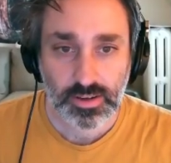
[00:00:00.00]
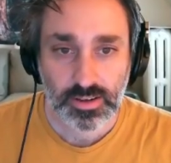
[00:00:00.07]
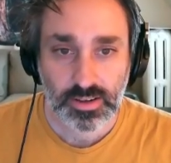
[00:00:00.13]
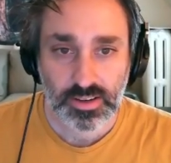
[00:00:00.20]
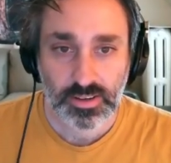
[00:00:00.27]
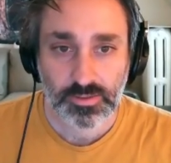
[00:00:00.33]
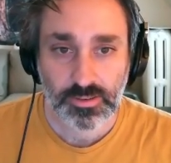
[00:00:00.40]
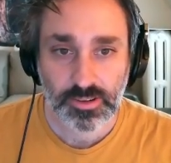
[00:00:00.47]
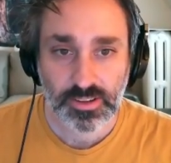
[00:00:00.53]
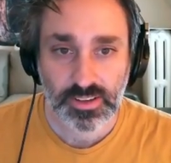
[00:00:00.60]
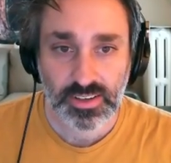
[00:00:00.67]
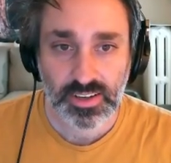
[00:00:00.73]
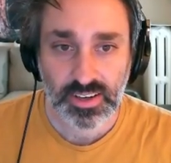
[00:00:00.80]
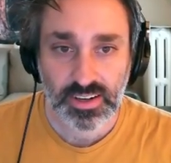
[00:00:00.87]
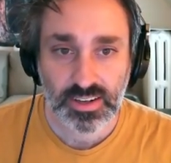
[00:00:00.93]
default
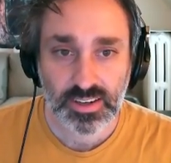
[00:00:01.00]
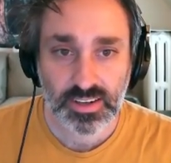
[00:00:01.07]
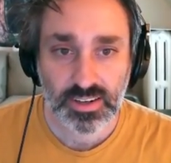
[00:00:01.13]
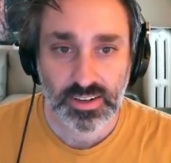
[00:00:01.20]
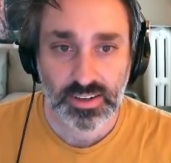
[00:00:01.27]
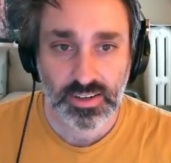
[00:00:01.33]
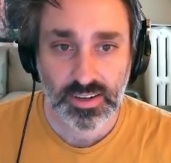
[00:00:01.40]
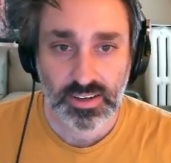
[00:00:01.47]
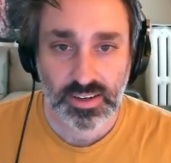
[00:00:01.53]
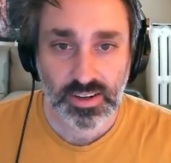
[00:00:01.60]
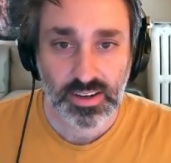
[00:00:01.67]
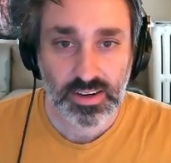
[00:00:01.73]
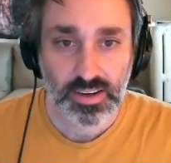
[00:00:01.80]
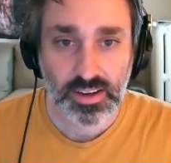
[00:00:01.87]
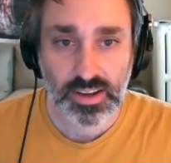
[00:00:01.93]
dict,
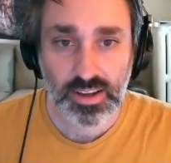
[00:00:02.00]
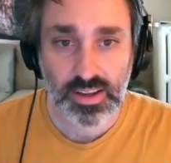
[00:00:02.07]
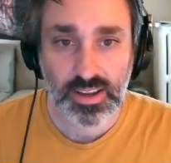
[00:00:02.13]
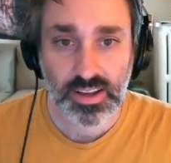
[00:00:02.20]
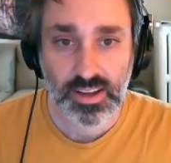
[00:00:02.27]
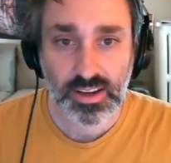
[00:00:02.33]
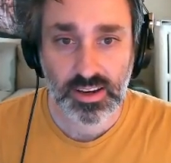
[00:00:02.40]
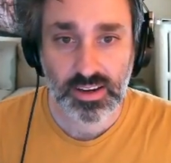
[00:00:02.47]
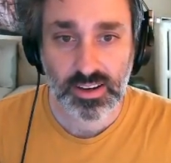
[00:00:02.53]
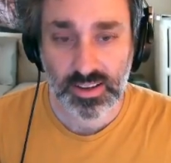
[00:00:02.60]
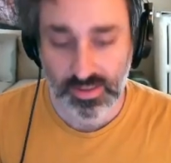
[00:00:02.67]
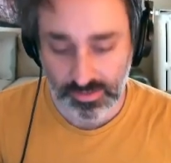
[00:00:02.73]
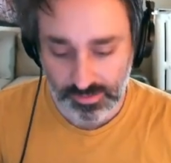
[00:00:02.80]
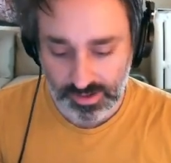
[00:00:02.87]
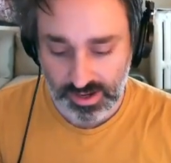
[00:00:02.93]
and
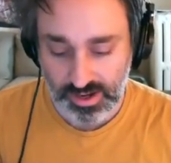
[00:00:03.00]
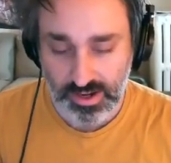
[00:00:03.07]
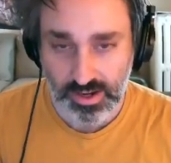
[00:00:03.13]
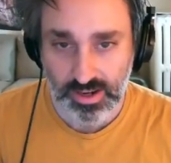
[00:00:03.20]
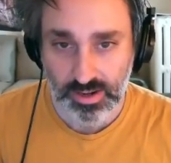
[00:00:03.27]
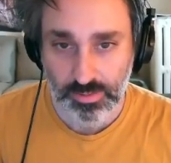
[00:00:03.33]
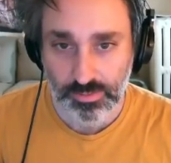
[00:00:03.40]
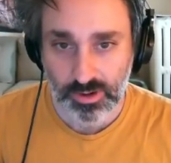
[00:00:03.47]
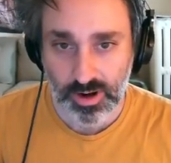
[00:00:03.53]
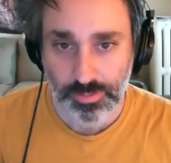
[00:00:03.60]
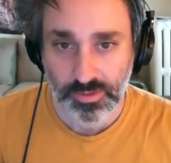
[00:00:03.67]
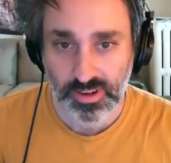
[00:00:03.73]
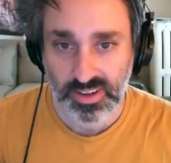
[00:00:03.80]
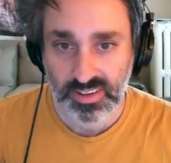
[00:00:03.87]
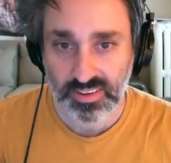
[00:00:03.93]
let's create a
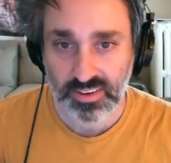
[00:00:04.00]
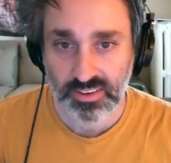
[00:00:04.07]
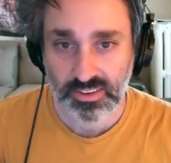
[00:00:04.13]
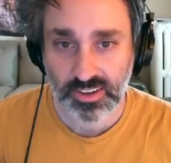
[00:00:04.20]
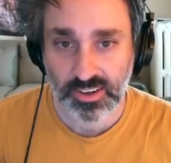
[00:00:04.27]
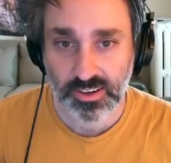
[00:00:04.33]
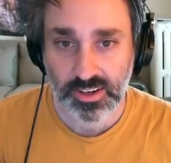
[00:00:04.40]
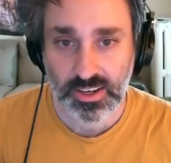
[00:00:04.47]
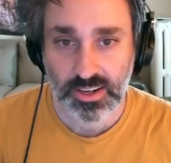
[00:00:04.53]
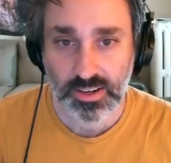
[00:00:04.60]
properties dictionary